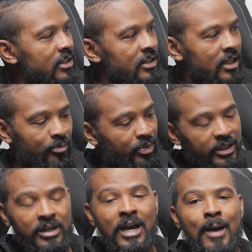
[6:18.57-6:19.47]
It's a
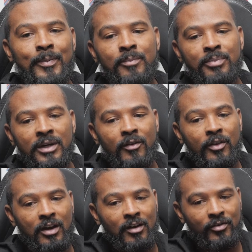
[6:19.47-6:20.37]
complete copy, but
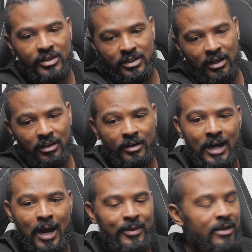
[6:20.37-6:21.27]
the cover is a color
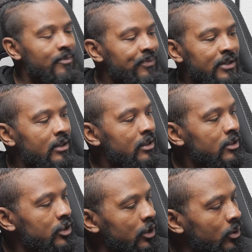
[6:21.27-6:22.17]
copy,
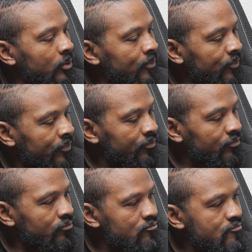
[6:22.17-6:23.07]
so
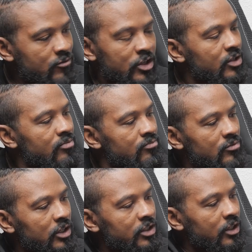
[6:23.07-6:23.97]
just
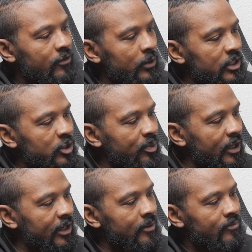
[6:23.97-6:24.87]
looks good for
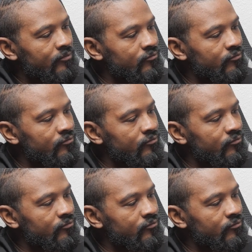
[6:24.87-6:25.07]
display.